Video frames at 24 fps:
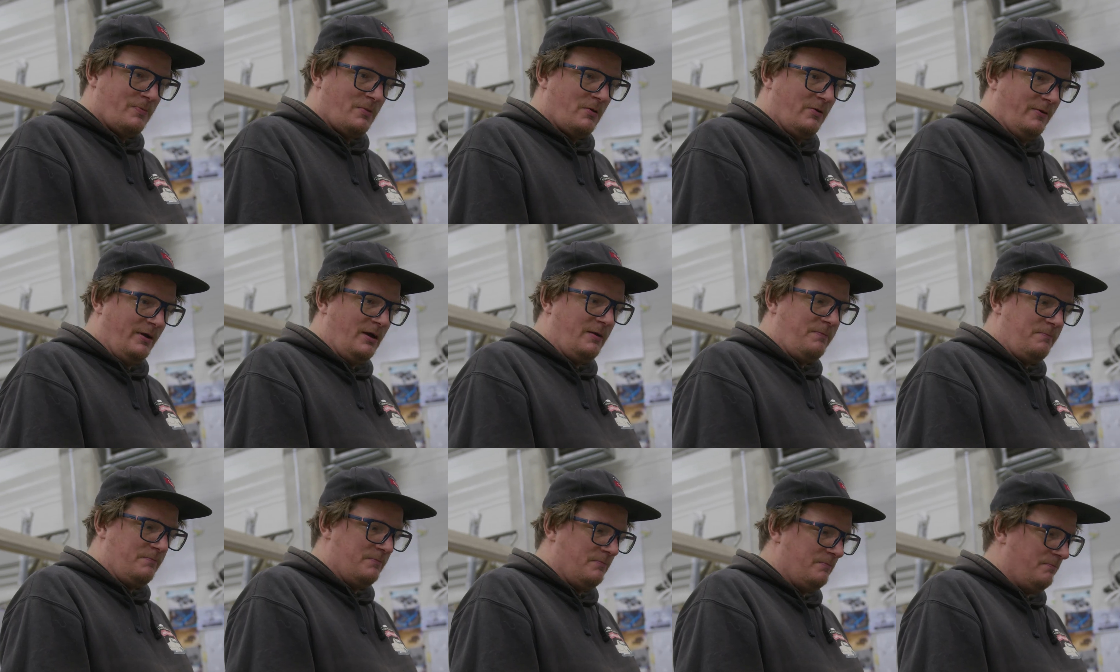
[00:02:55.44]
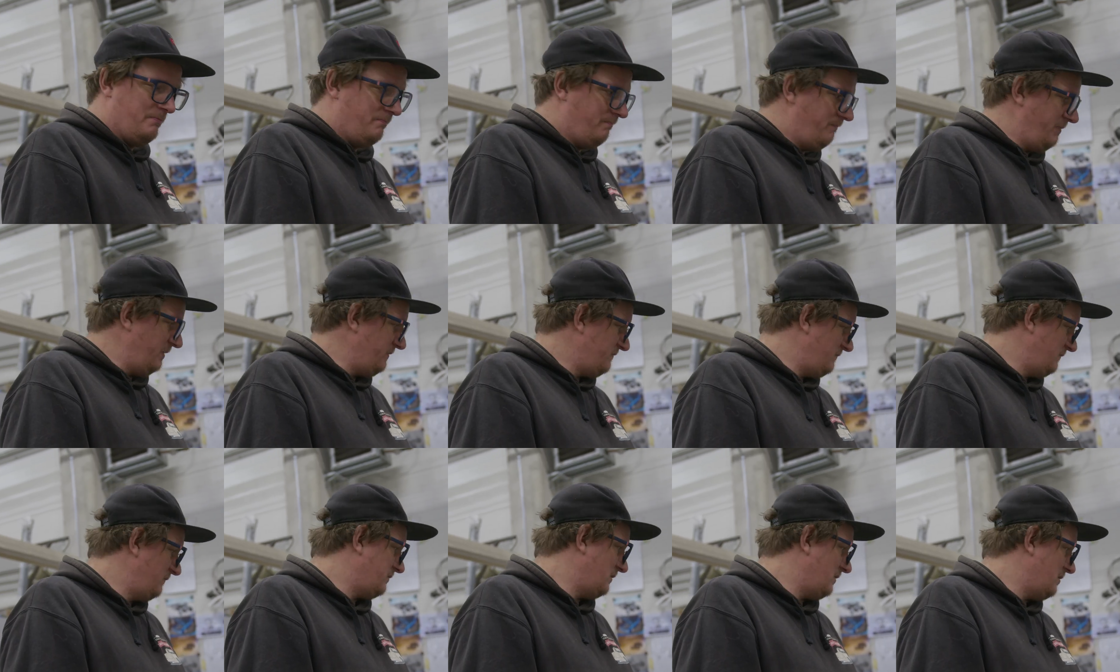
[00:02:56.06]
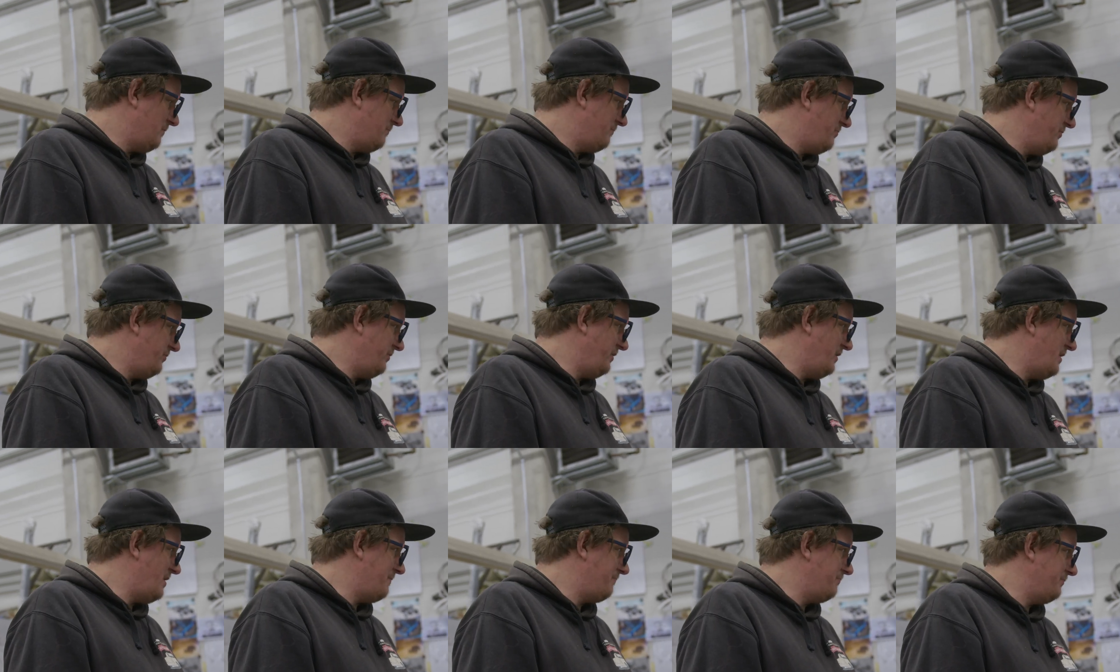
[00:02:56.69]
But basically I'm pretty
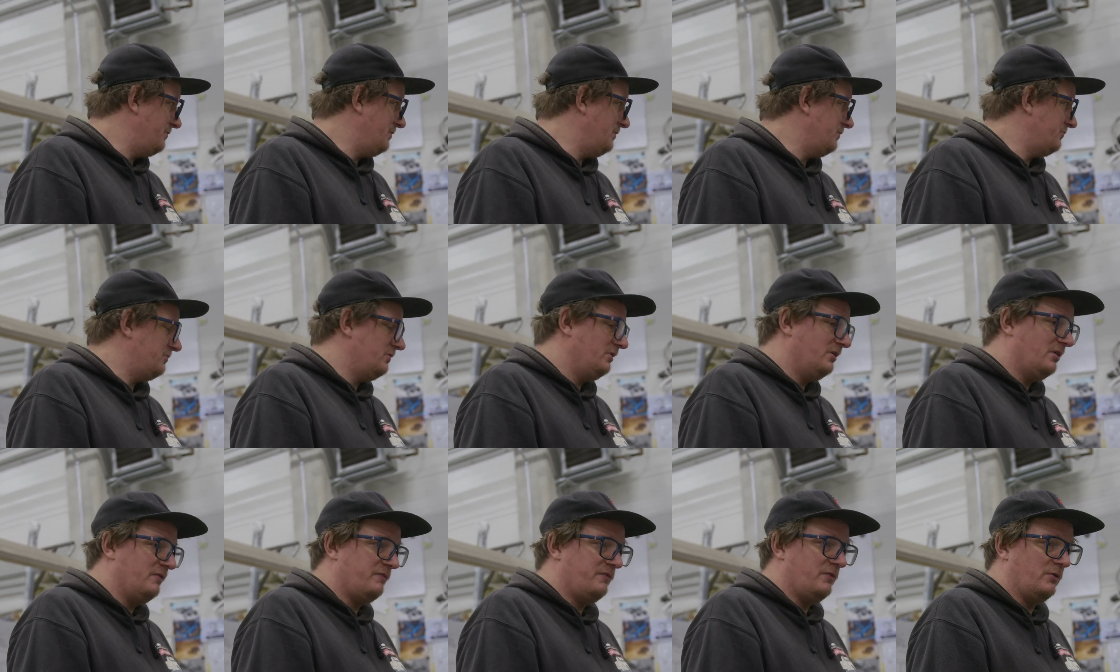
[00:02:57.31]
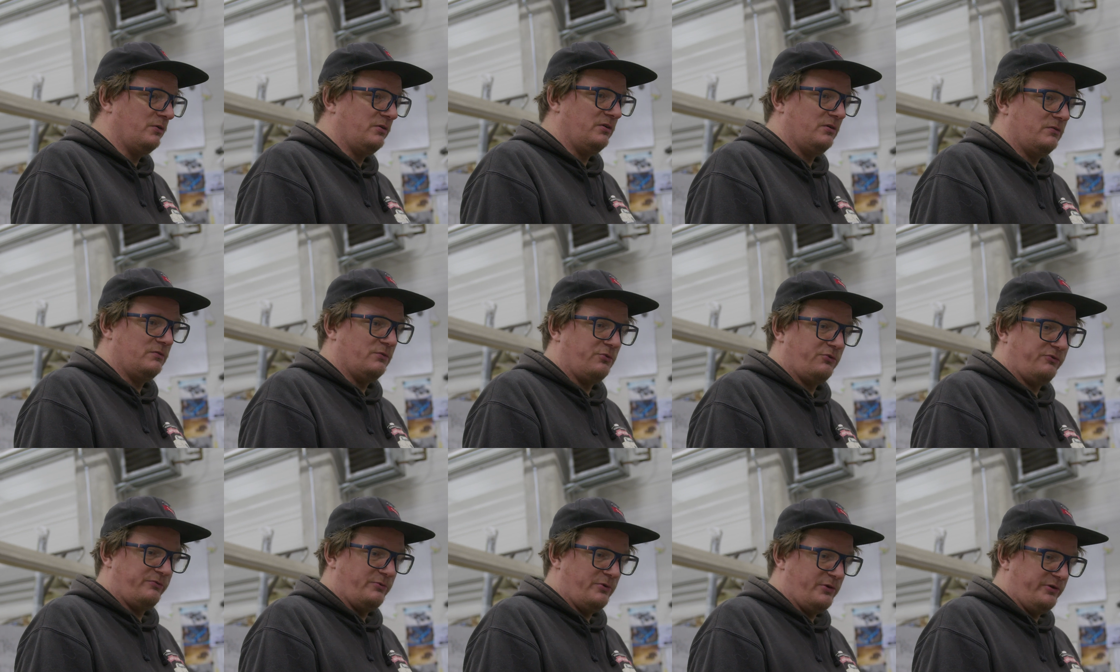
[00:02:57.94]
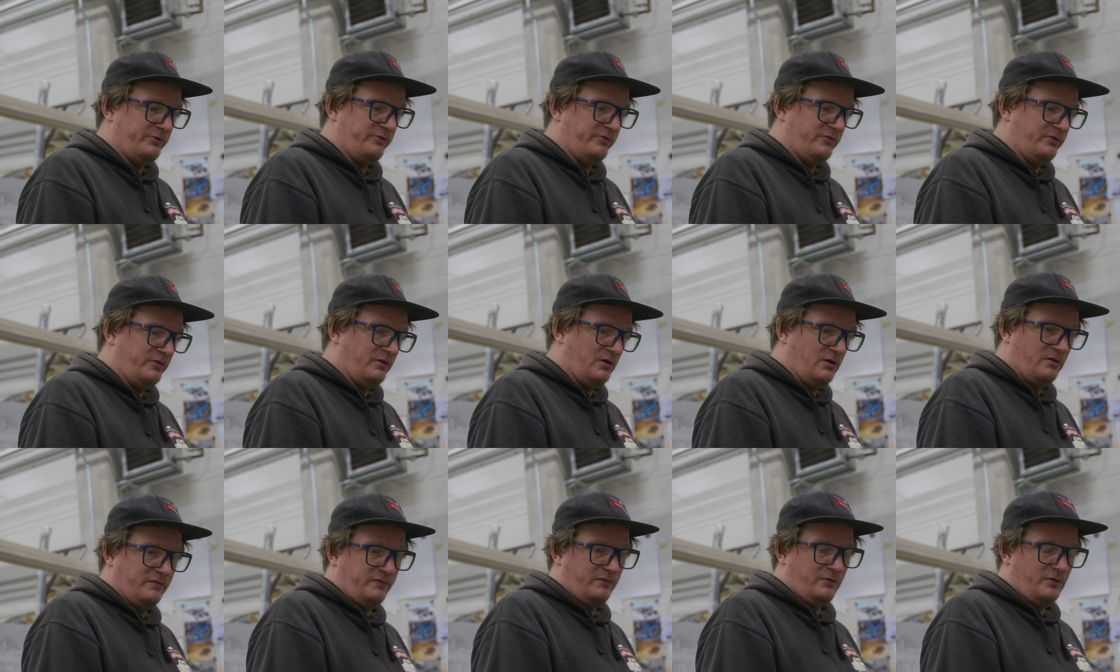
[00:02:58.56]
happy actually. I thought it was worse
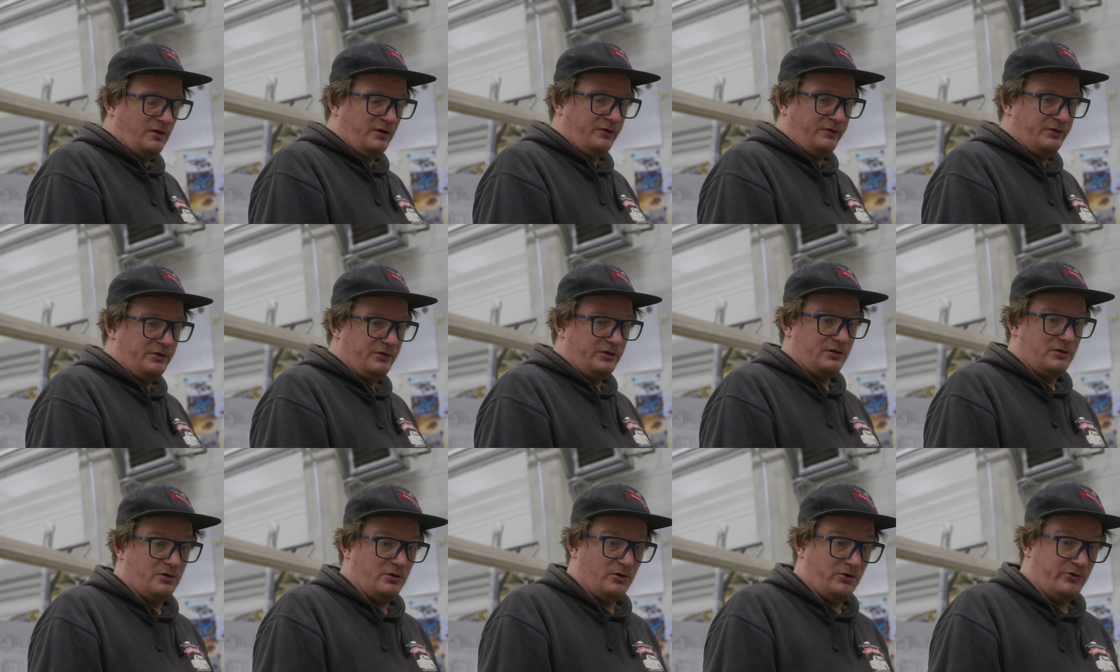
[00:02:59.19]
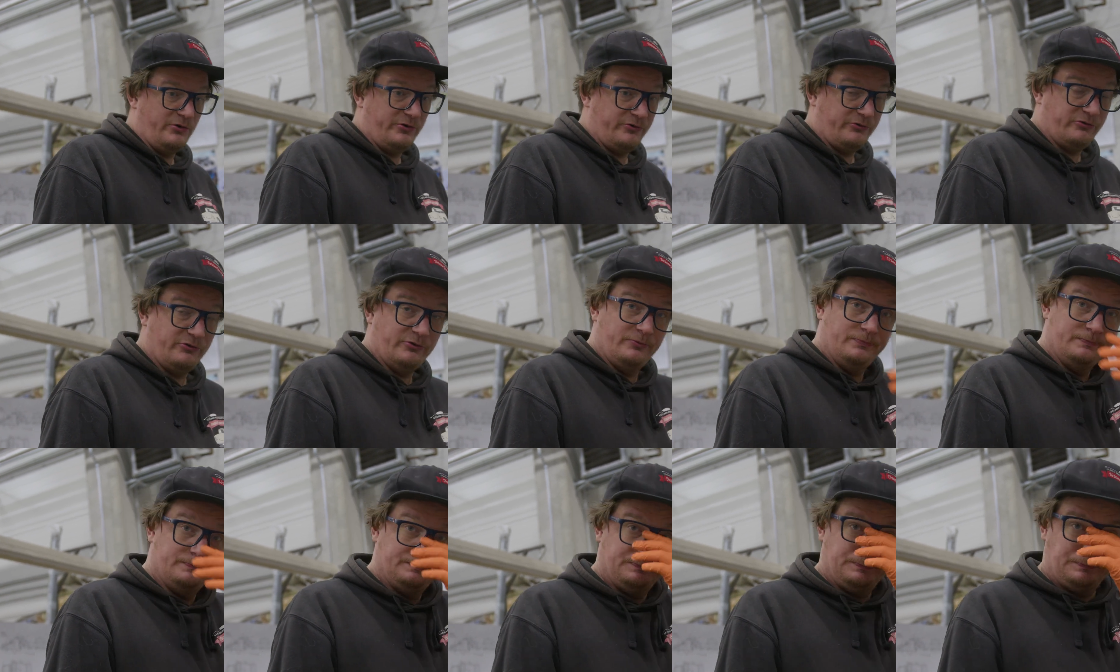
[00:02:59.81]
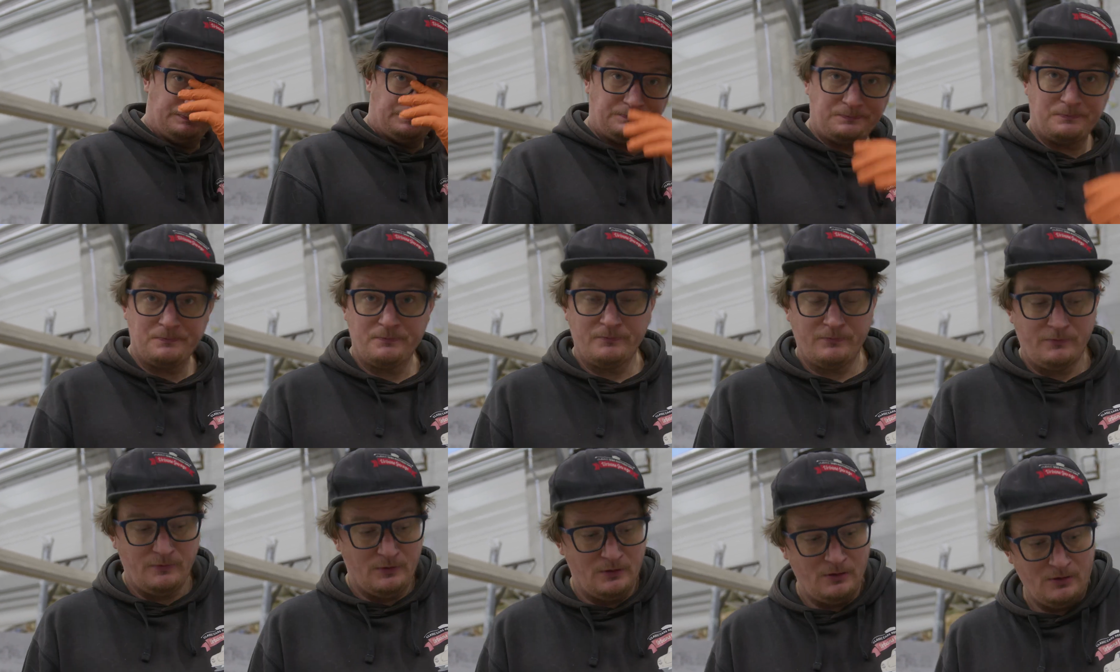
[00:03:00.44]
under the color, so
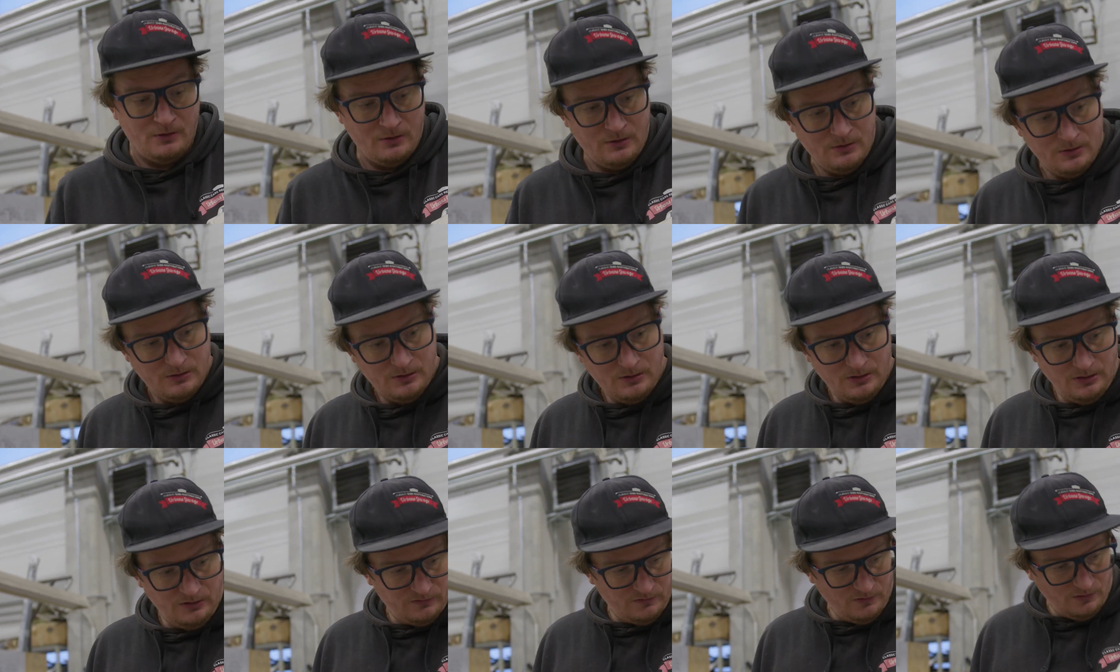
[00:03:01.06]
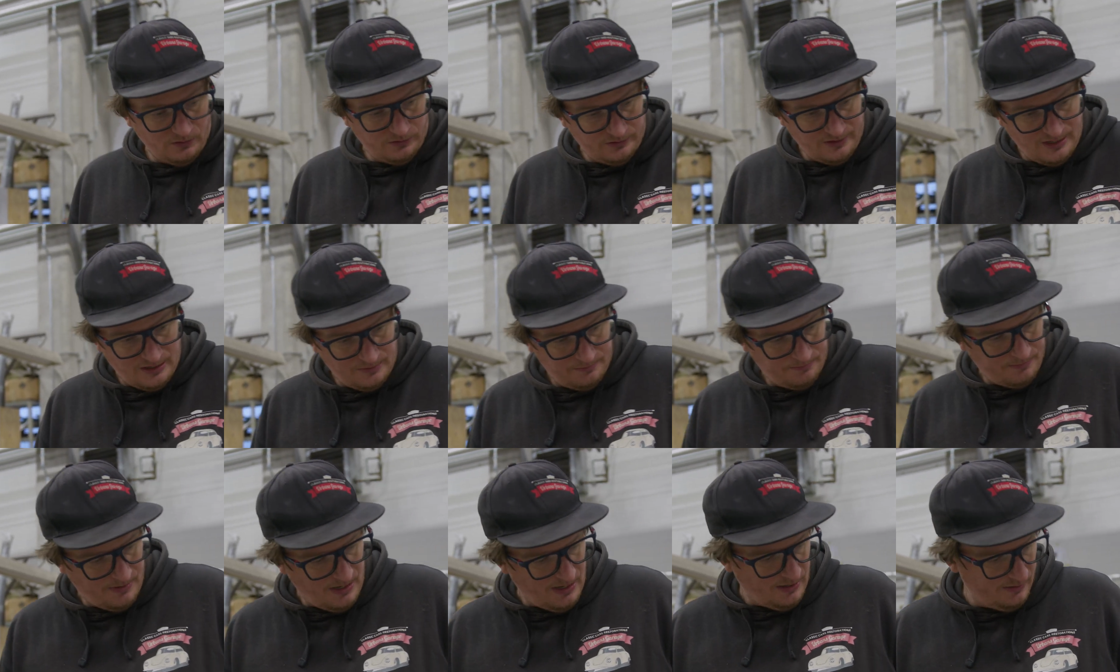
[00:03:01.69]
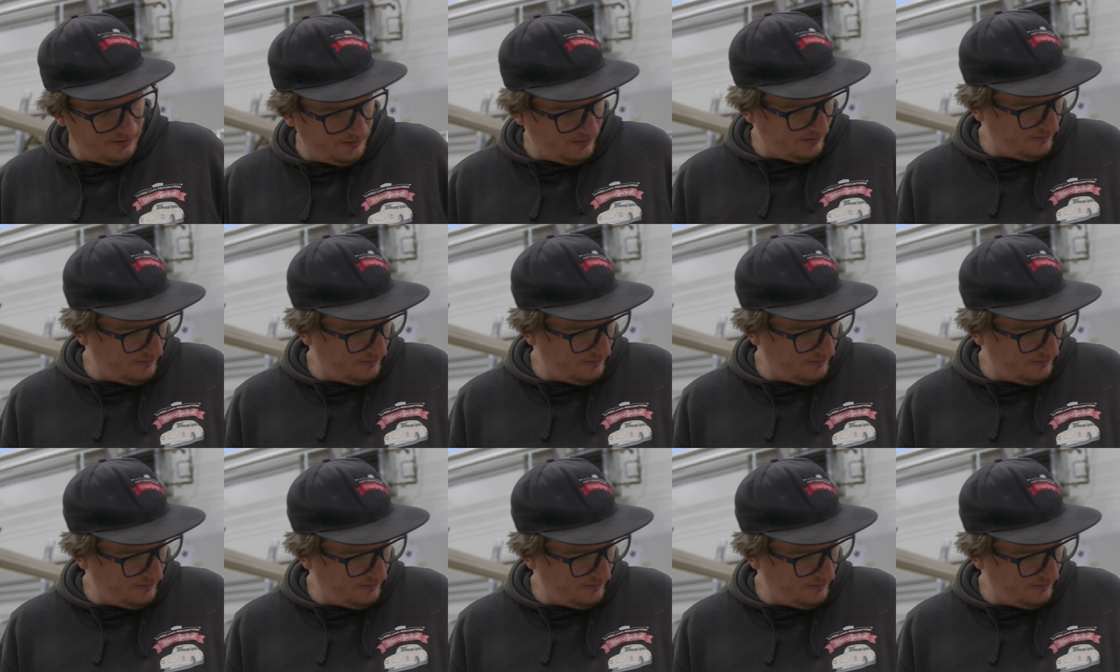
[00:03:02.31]
it's not that bad.